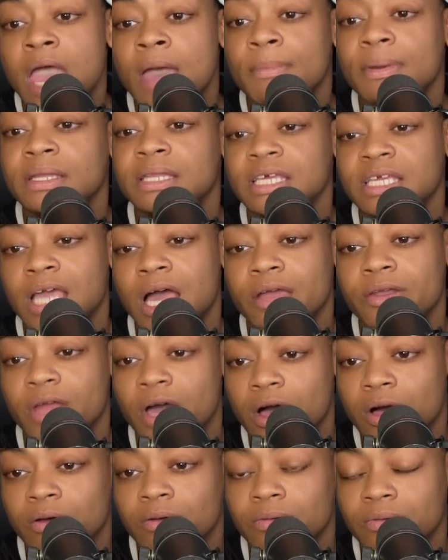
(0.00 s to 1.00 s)
but then y'all
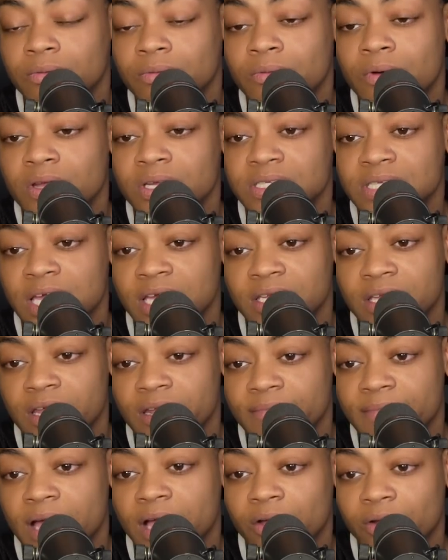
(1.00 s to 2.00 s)
don't want to take none
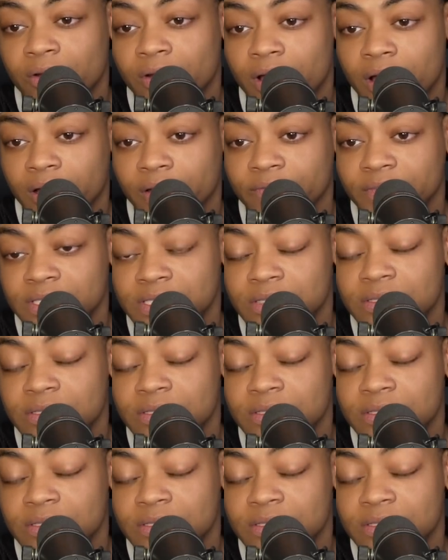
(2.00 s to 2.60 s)
of my choreography.